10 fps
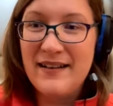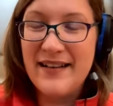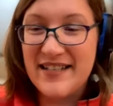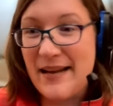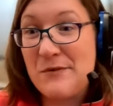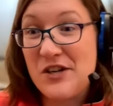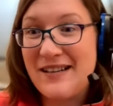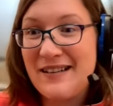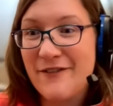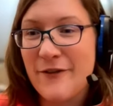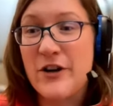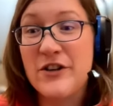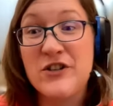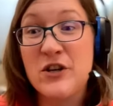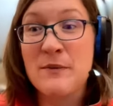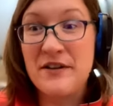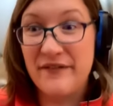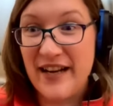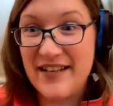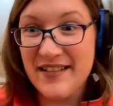exemption for consumer
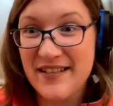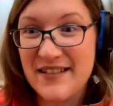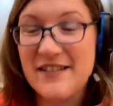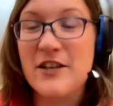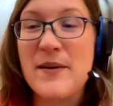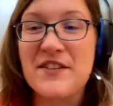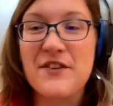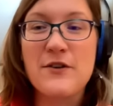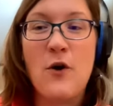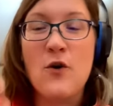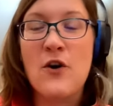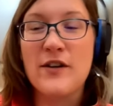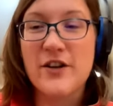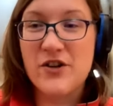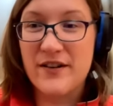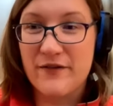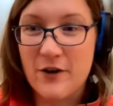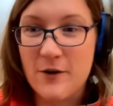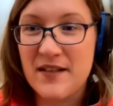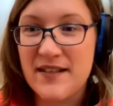devices. So basically the whole coalition of
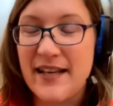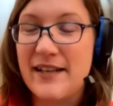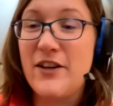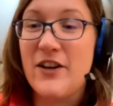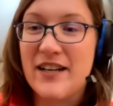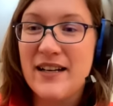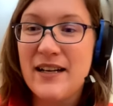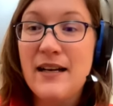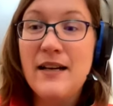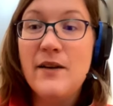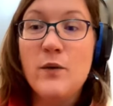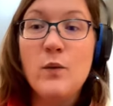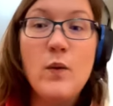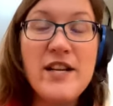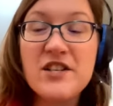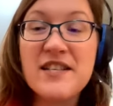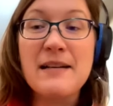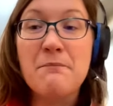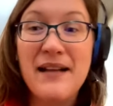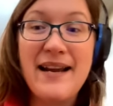groups that said, look, we just
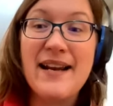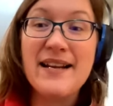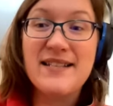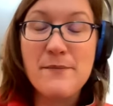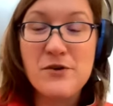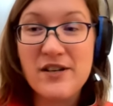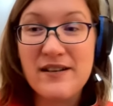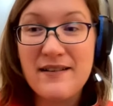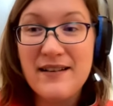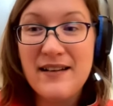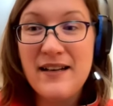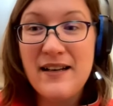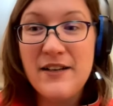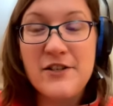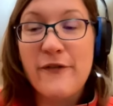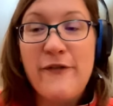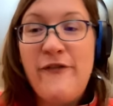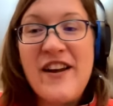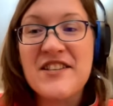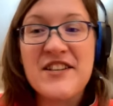need a blanket exemption to
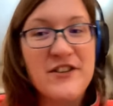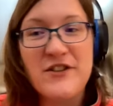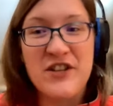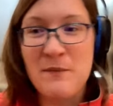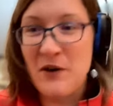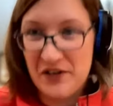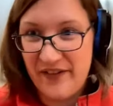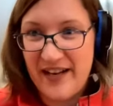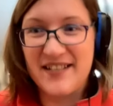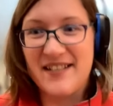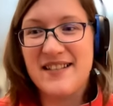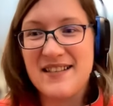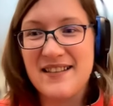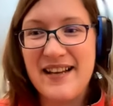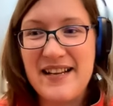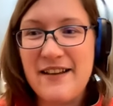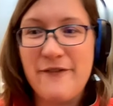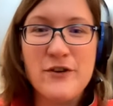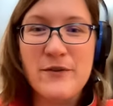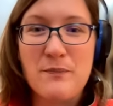fix consumer devices. Like
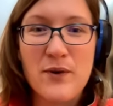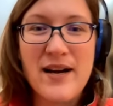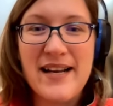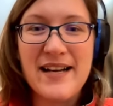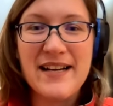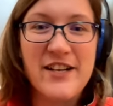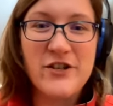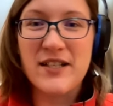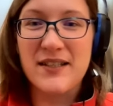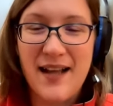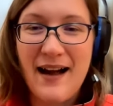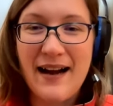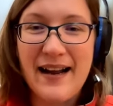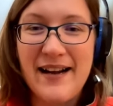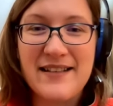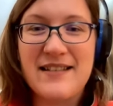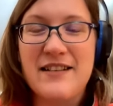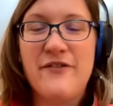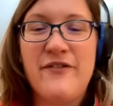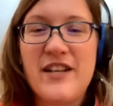if you're breaking a digital lock and it's
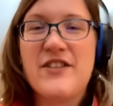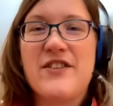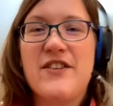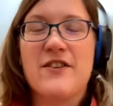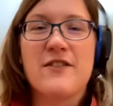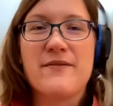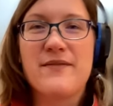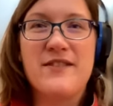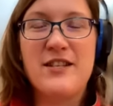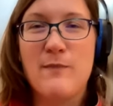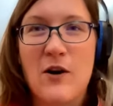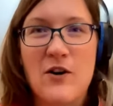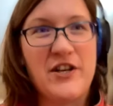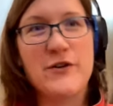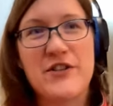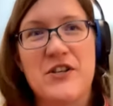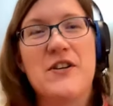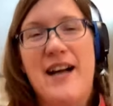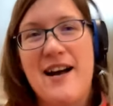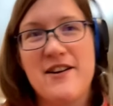to fix your smart
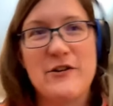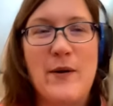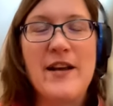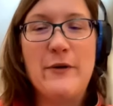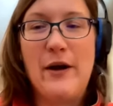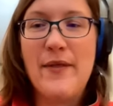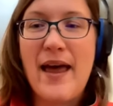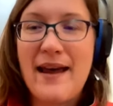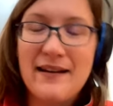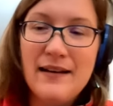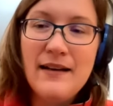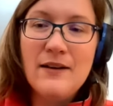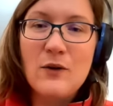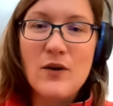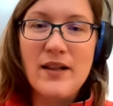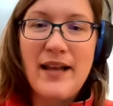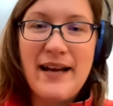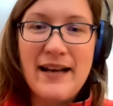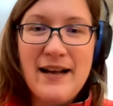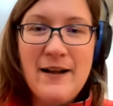toaster, God knows why you'd own that, or like